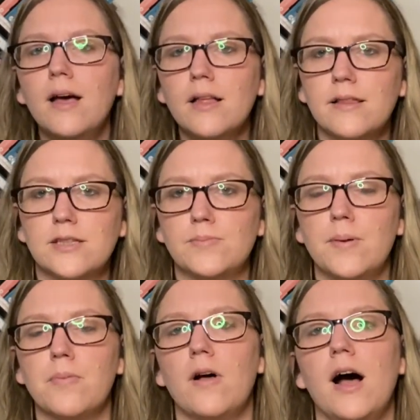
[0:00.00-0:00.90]
these
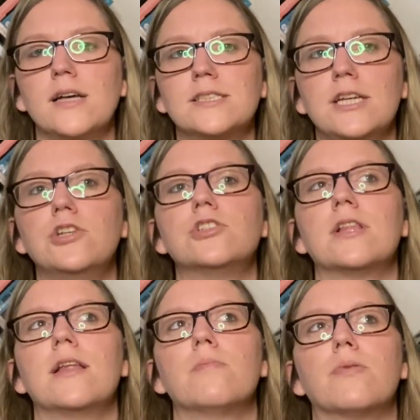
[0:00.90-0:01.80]
people hostage, and
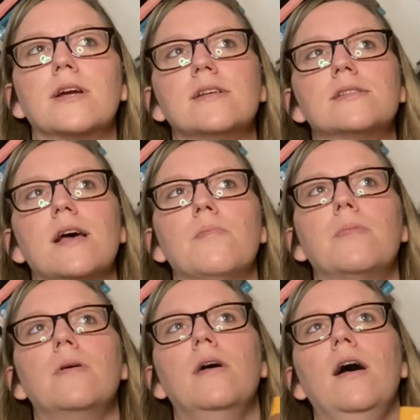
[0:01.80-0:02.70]
then it brings up
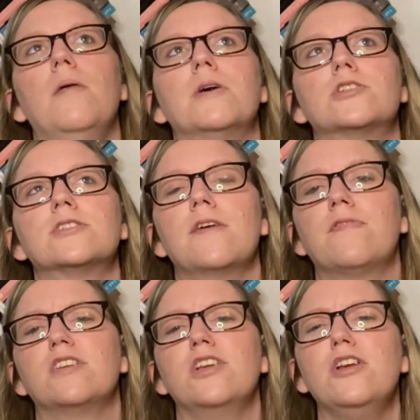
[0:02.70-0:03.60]
a bunch of stuff.
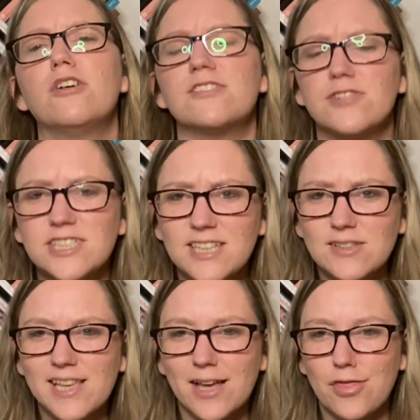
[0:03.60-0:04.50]
And it first
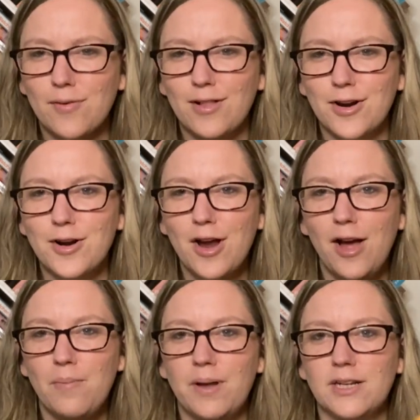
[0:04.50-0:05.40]
sounds like a thriller,
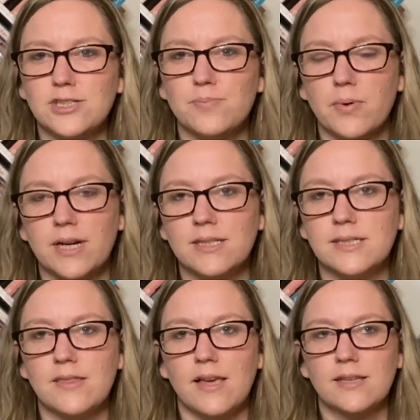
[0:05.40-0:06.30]
but it just brings
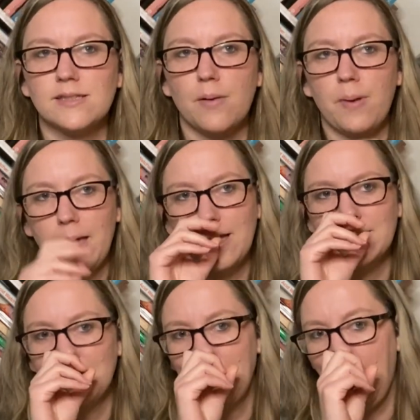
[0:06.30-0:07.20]
things up, I guess,
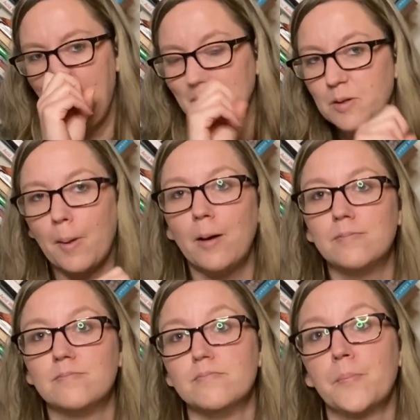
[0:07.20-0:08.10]
in their lives about
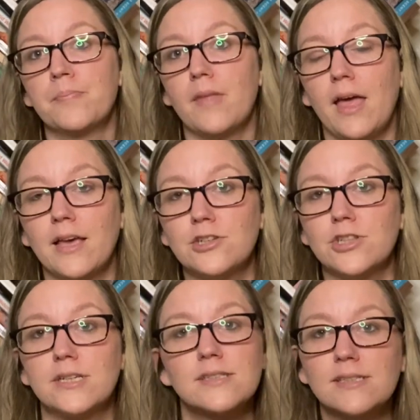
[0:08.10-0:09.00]

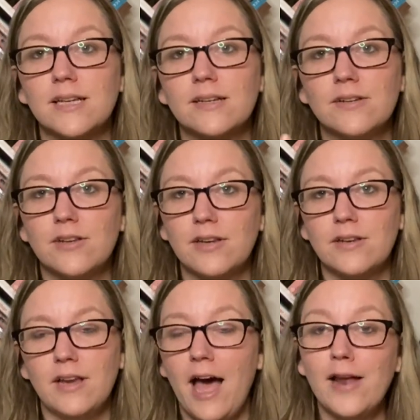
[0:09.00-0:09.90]
anxious, and
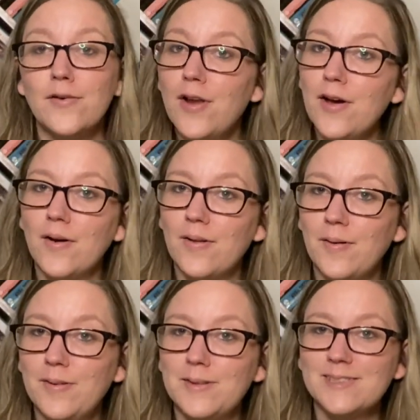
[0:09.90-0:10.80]
I don't know.
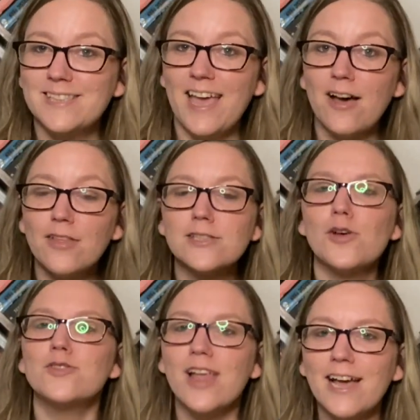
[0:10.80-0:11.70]
We'll see how this
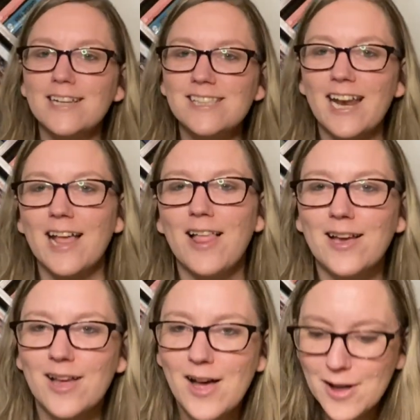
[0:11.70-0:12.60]
goes. Like I said, I
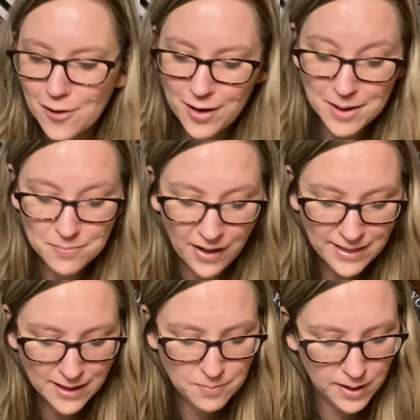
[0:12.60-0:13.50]
like going in
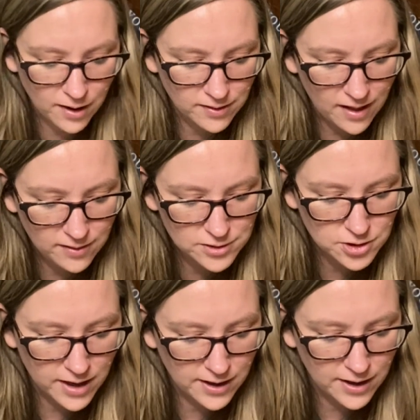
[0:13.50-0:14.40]
blindly, but I'll
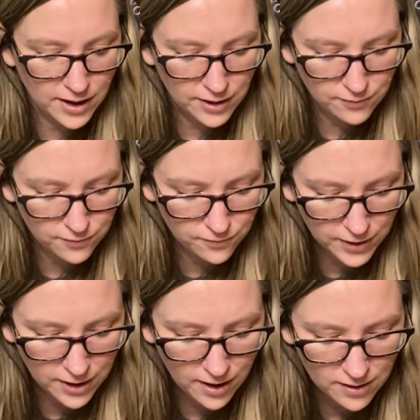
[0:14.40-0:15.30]
try to
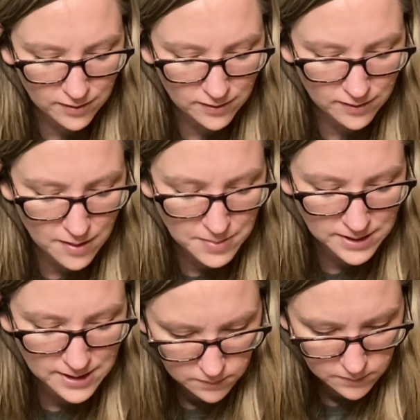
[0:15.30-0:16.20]
figure out. Let me
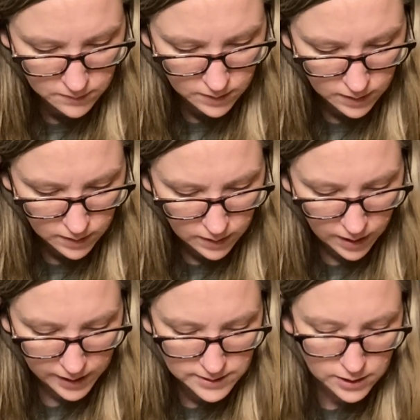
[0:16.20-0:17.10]
see.
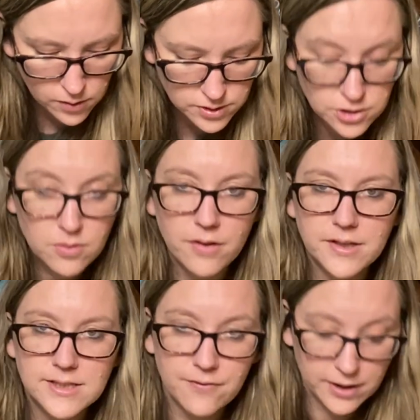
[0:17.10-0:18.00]
I guess it goes into all
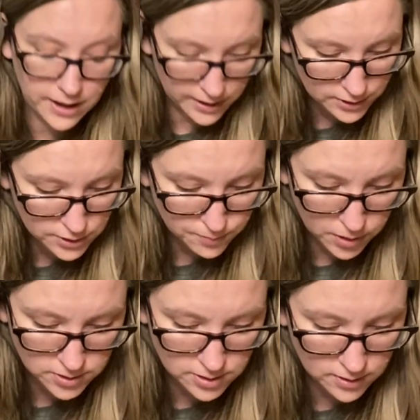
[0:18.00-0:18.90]
these different characters'
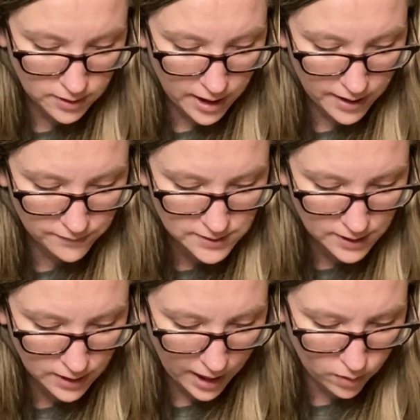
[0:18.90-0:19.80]
personal lives
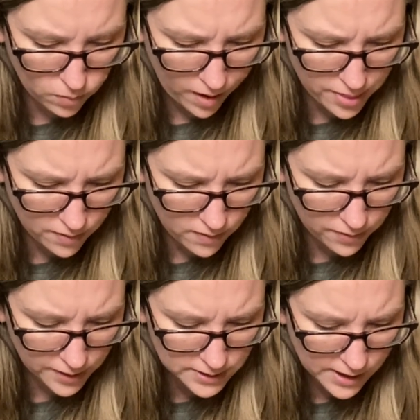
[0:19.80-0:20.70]
and like why they're all
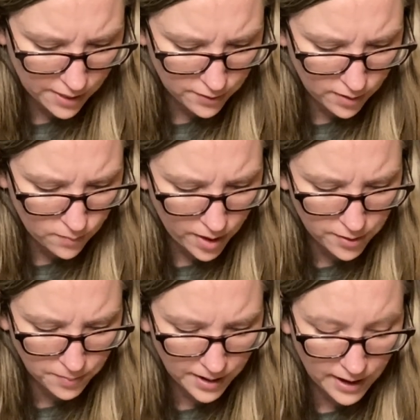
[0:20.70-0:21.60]
there together and why
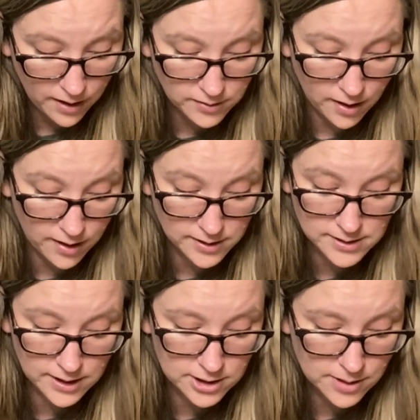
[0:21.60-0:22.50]
they're being held
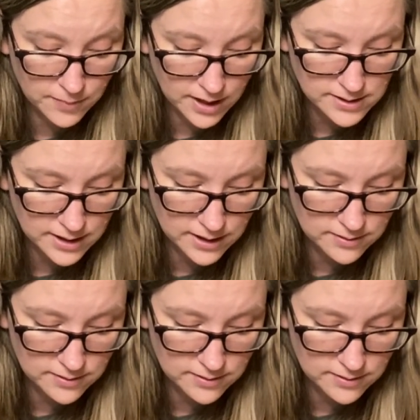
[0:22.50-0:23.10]
hostage, I'm guessing.